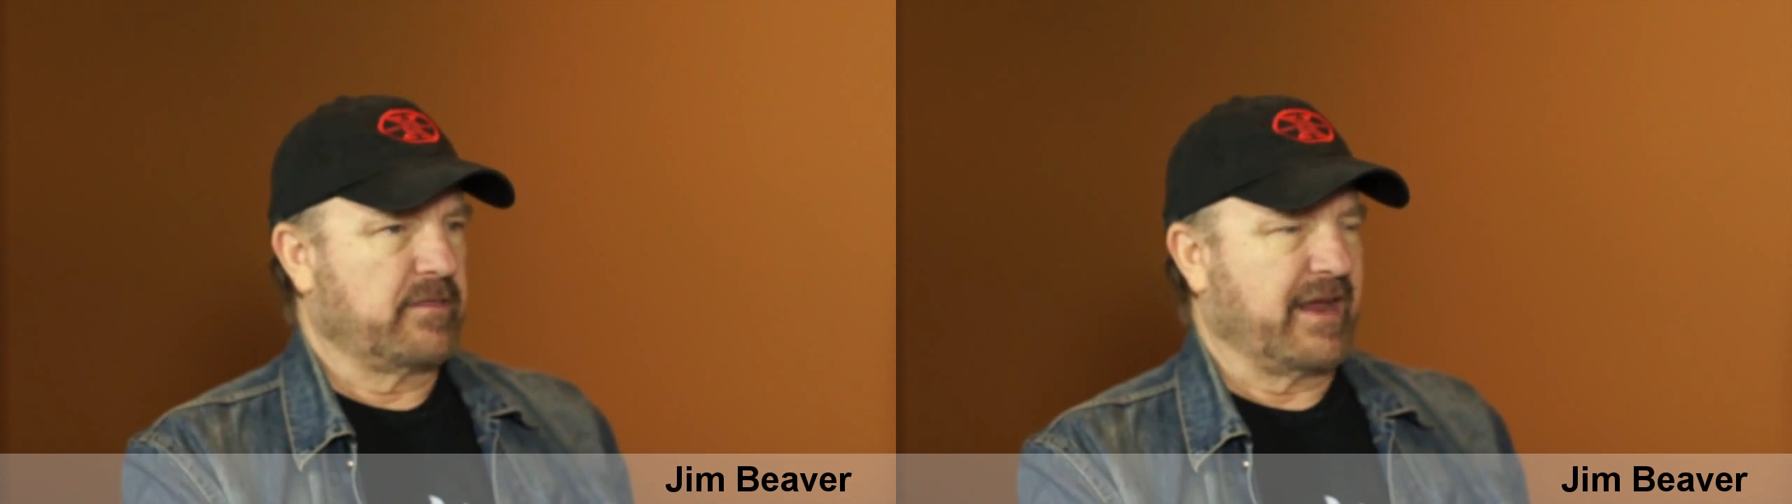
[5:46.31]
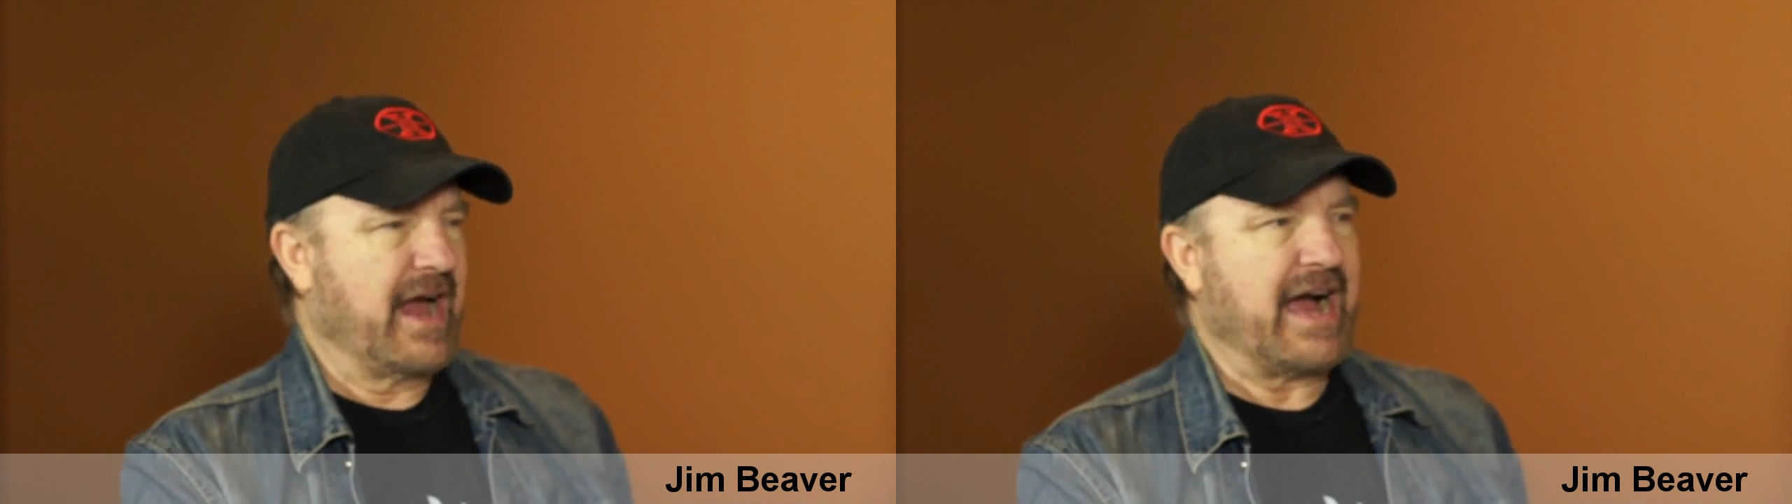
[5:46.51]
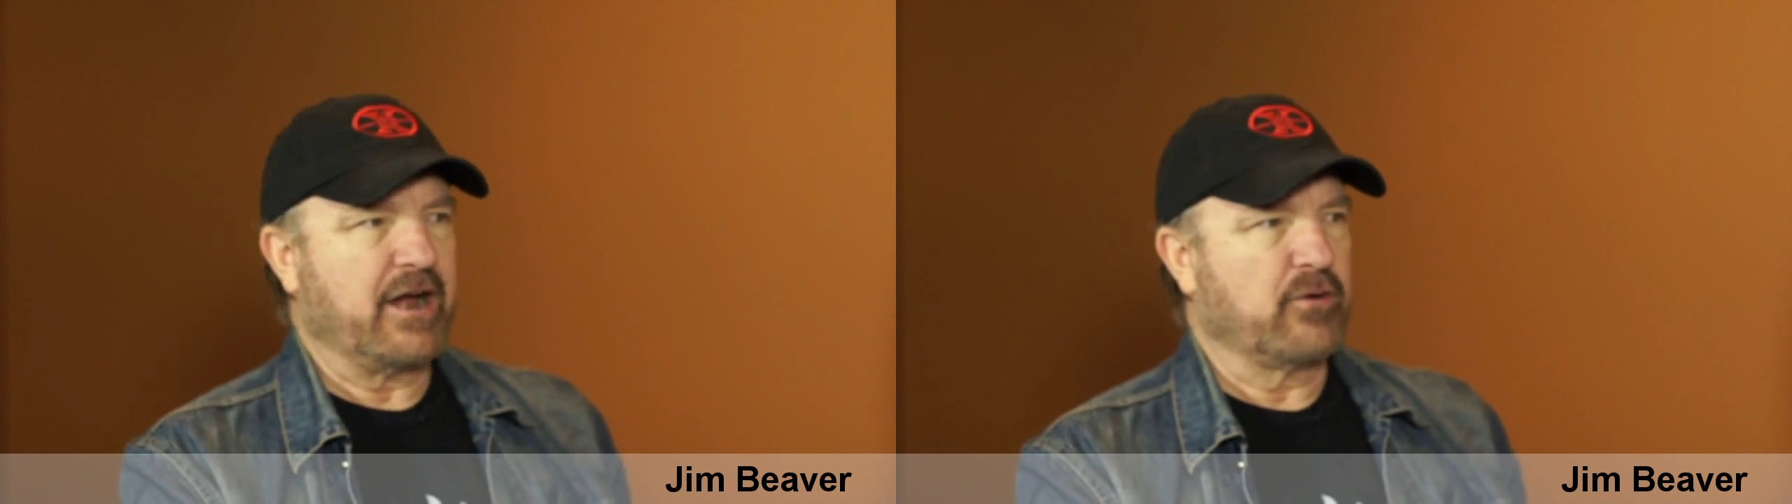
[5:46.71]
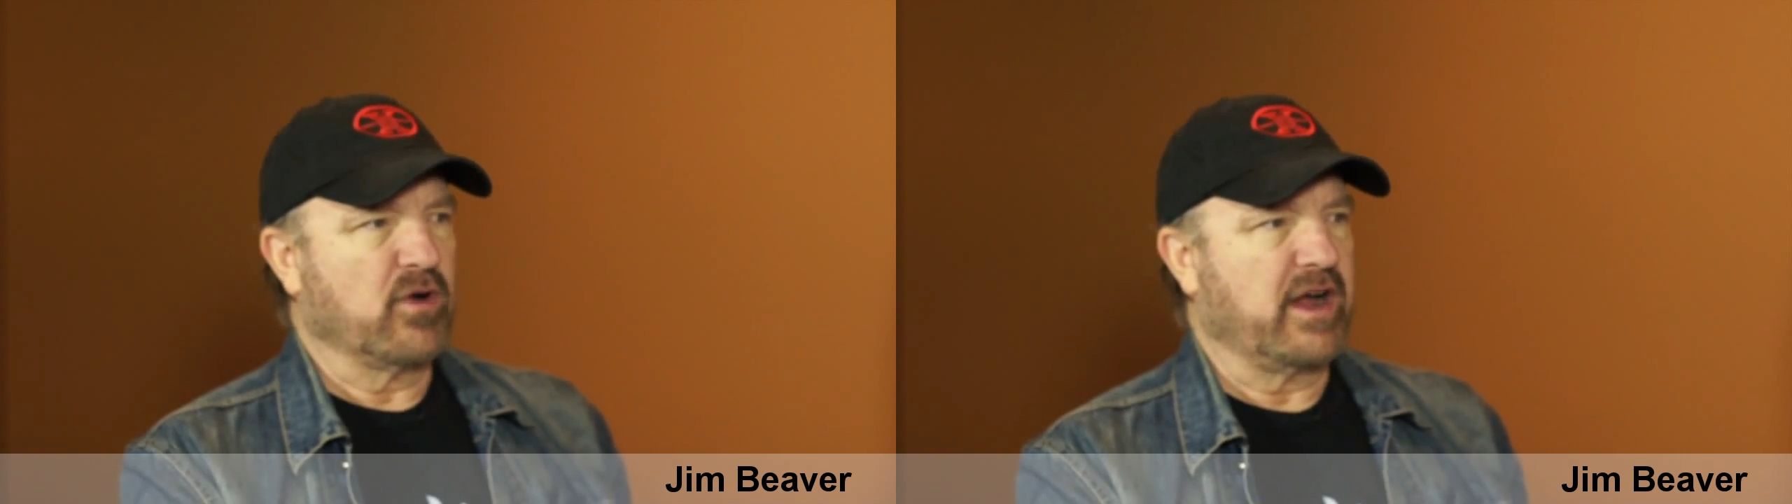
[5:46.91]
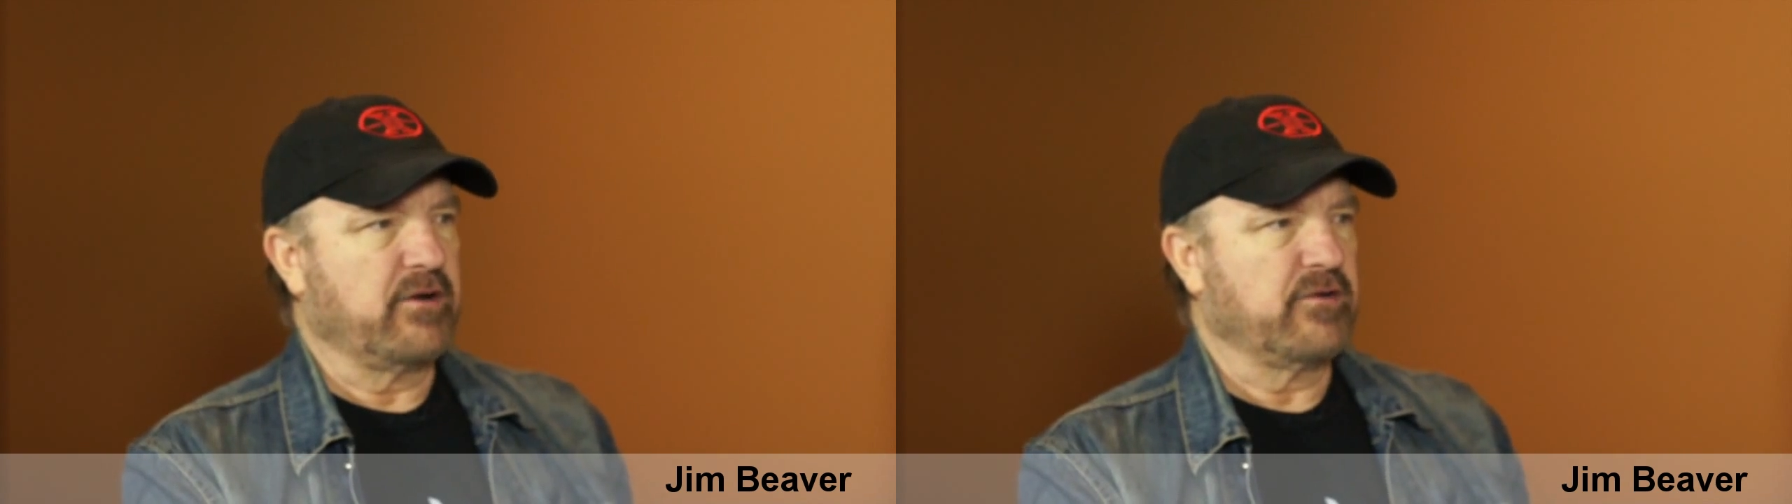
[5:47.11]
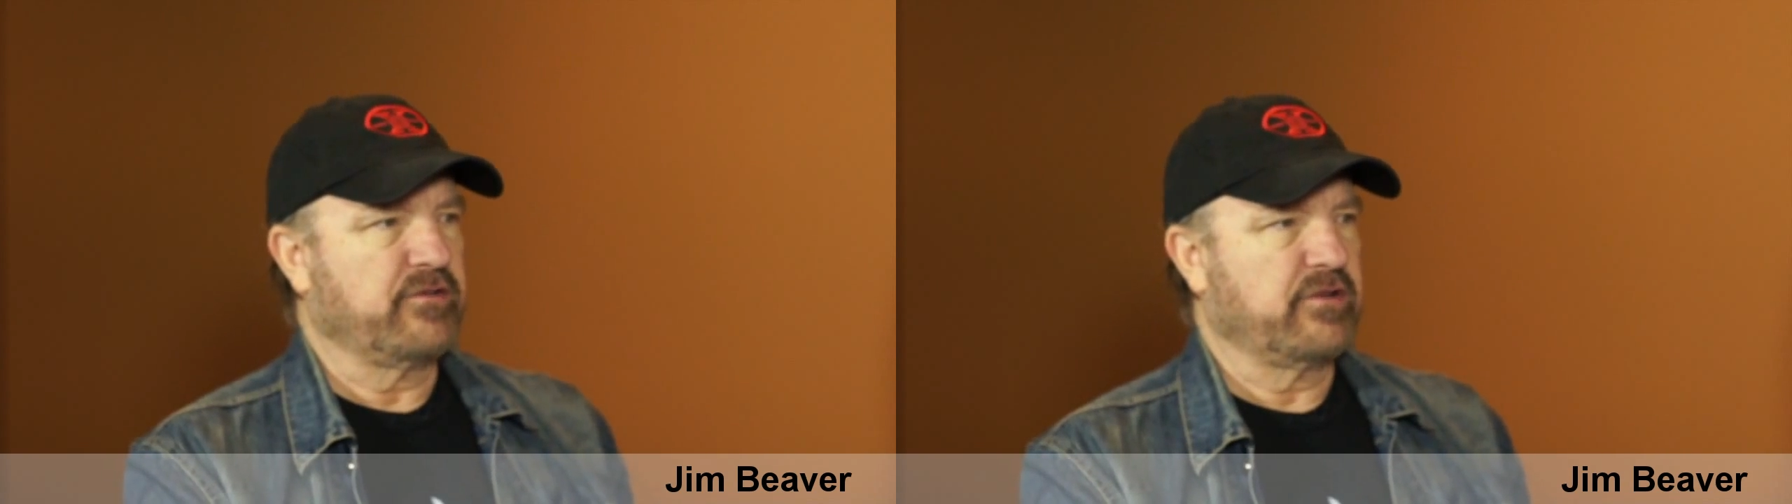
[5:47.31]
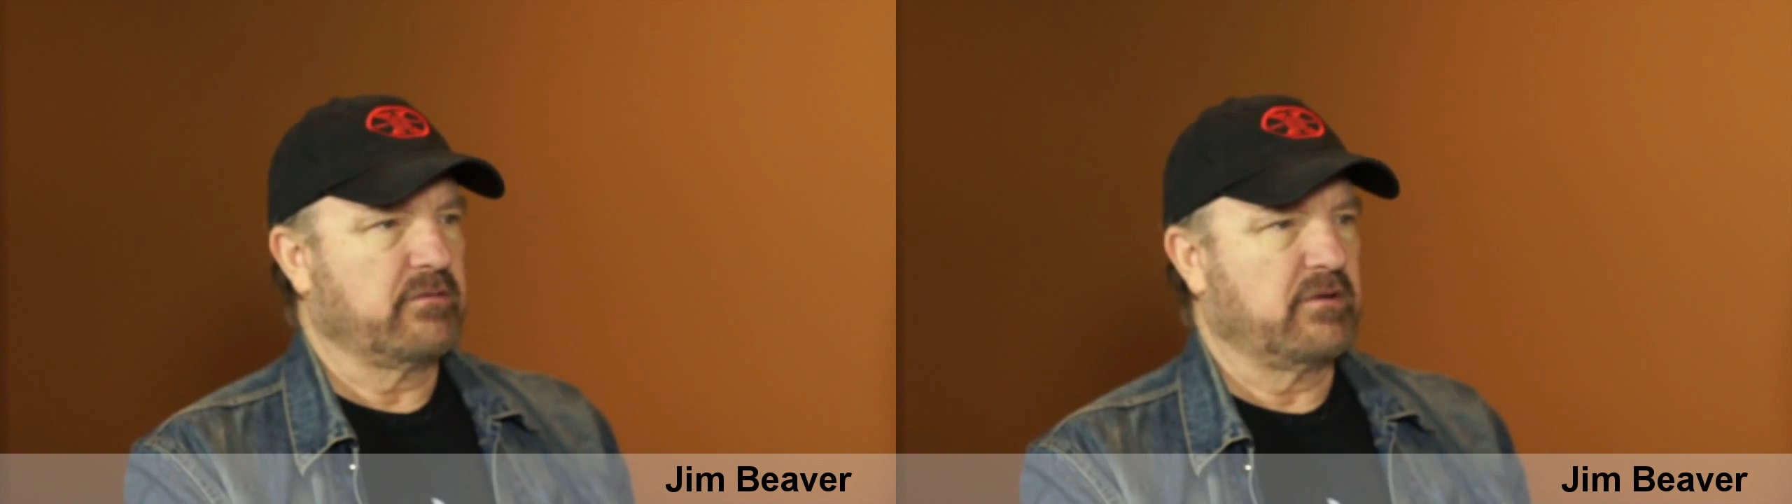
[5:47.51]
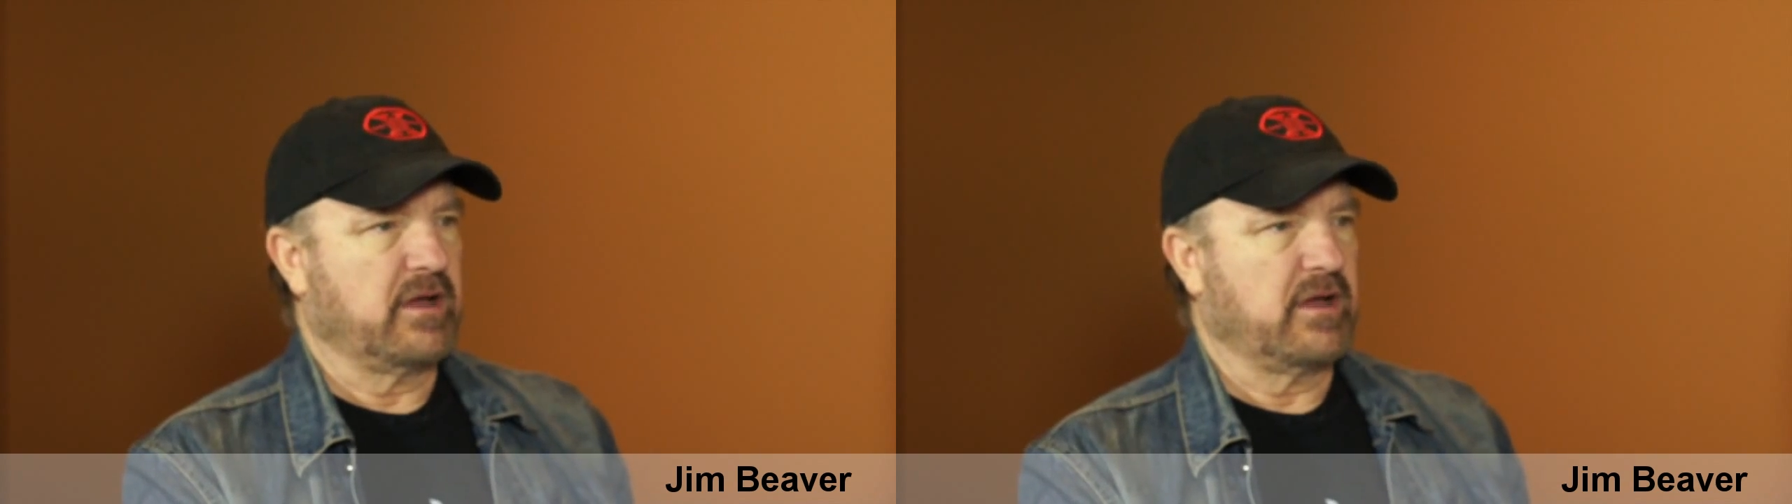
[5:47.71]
they hired writers